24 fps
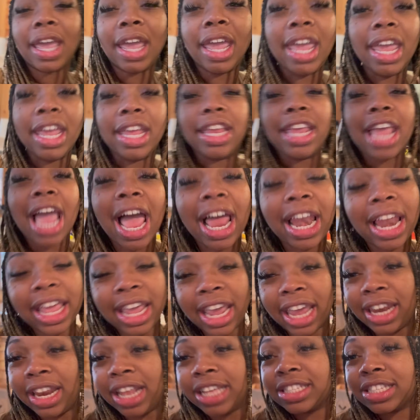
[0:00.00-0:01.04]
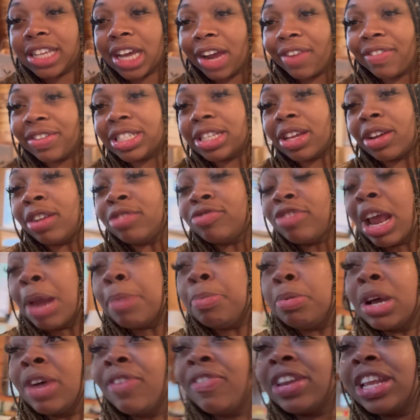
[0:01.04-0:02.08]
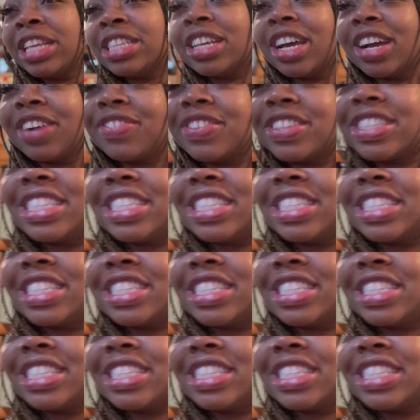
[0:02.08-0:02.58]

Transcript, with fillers: He y'all ain't getting this service, so don't try to book him for this service.